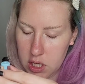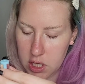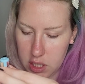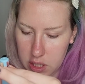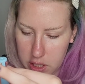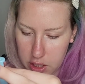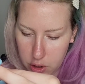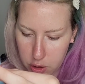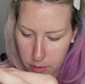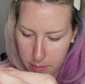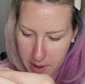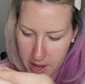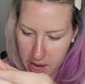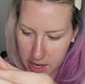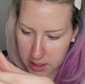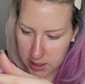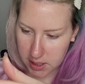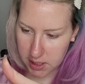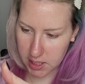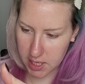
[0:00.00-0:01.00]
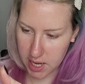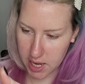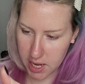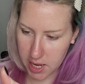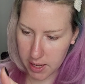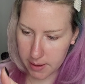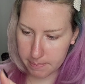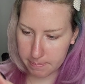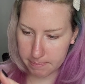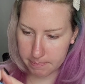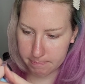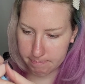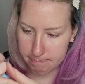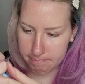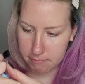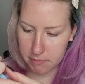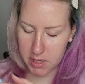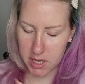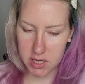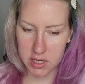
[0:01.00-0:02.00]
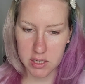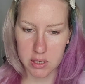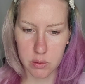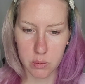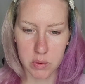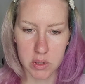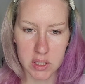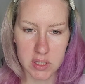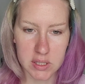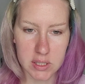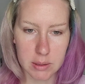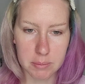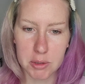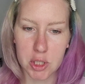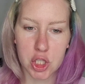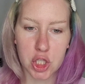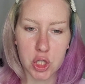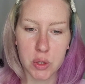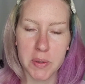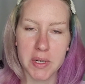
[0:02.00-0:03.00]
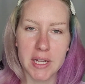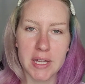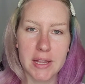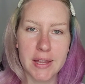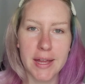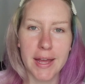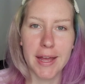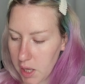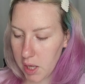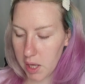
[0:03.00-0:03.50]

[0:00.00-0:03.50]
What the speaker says: and then go back to that, that didn't really seem to do anything.